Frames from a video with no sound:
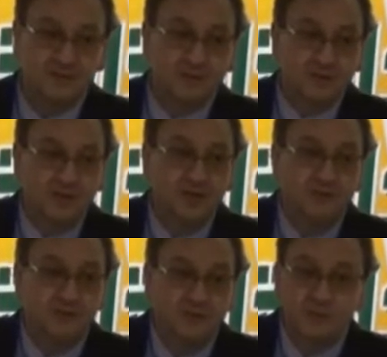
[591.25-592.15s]
When you
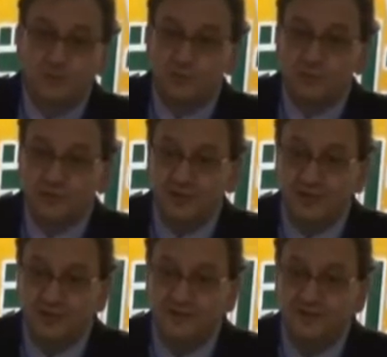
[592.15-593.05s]
have
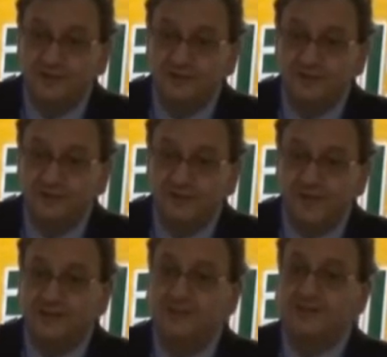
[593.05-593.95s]
neutropenia
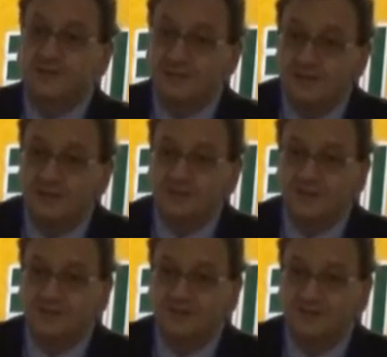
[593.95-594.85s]
and there is a
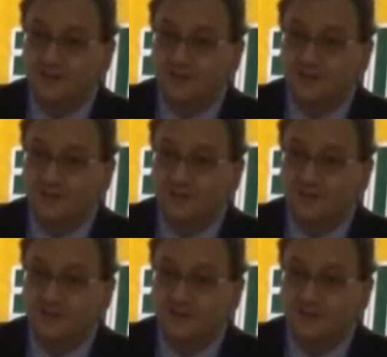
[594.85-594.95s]
sloughing,